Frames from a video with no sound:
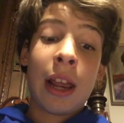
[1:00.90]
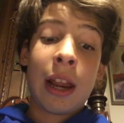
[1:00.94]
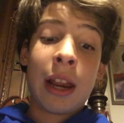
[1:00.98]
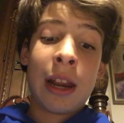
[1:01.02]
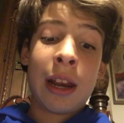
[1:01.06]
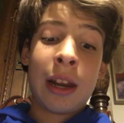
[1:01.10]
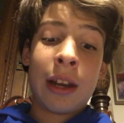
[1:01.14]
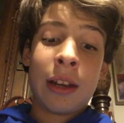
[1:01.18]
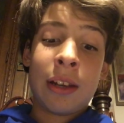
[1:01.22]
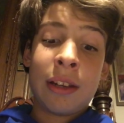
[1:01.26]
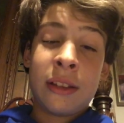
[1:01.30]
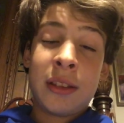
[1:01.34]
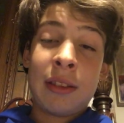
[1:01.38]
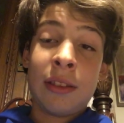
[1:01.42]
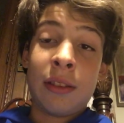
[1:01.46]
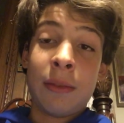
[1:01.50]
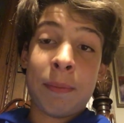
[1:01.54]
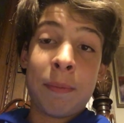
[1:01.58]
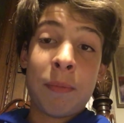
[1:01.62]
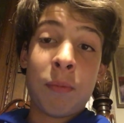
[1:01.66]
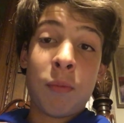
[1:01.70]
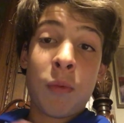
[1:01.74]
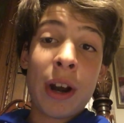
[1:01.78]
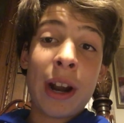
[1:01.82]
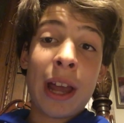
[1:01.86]
and the
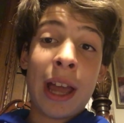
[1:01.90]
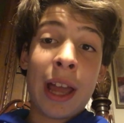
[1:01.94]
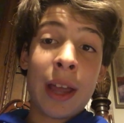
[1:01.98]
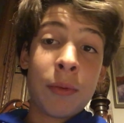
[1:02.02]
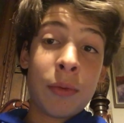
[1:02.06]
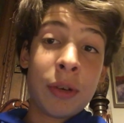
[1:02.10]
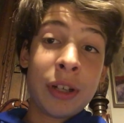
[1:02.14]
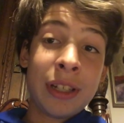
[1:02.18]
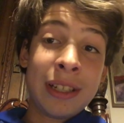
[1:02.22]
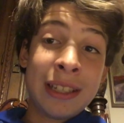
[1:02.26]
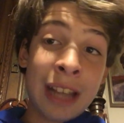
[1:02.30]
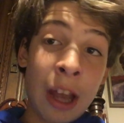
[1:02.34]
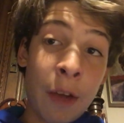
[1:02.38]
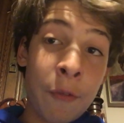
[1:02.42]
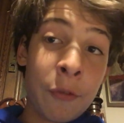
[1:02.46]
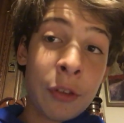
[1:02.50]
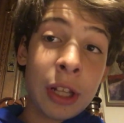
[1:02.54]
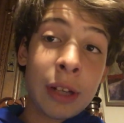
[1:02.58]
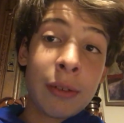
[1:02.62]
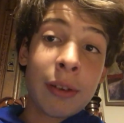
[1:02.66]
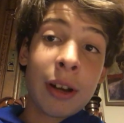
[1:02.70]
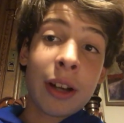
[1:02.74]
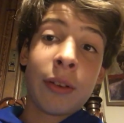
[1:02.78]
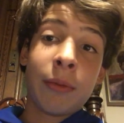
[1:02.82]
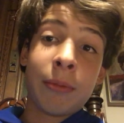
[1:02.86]
one I would definitely
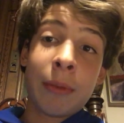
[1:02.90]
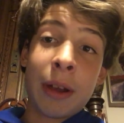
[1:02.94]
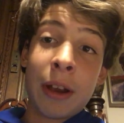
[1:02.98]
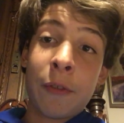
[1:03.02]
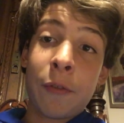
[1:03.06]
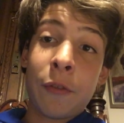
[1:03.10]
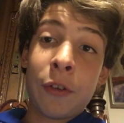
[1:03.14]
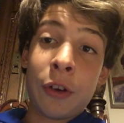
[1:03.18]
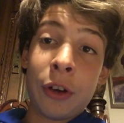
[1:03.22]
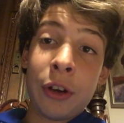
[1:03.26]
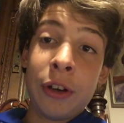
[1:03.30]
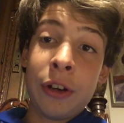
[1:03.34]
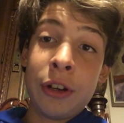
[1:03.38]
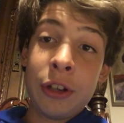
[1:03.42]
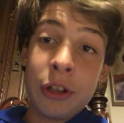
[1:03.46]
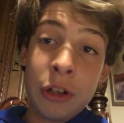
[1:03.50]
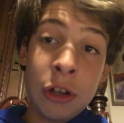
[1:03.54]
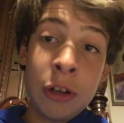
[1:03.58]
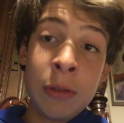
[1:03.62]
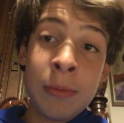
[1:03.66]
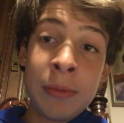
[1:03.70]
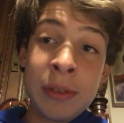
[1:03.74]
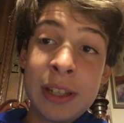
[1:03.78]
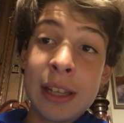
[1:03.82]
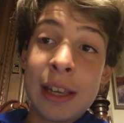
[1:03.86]
recommend for
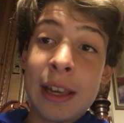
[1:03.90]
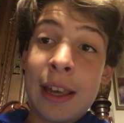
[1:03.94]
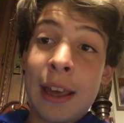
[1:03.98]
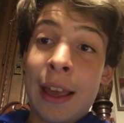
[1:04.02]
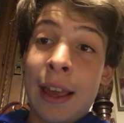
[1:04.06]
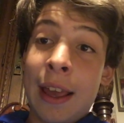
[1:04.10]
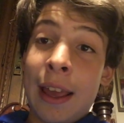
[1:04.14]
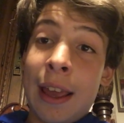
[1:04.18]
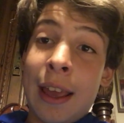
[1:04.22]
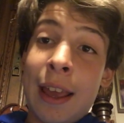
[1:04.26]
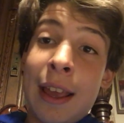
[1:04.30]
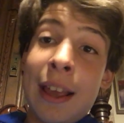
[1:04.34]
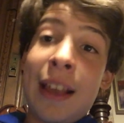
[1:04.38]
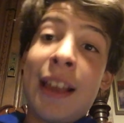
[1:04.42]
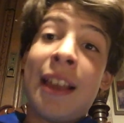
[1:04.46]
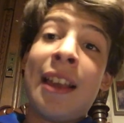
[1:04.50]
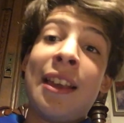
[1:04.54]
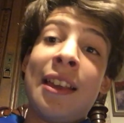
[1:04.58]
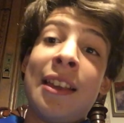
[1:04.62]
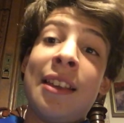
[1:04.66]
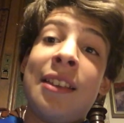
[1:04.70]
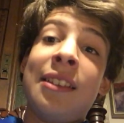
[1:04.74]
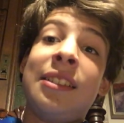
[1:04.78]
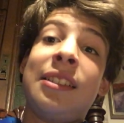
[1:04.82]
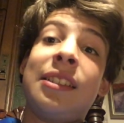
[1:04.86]
noobs
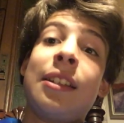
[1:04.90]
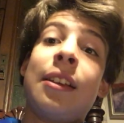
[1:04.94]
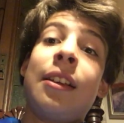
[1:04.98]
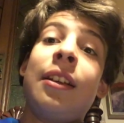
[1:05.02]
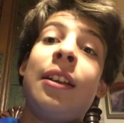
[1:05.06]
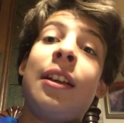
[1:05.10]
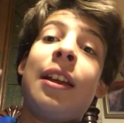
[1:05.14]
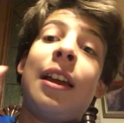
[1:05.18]
is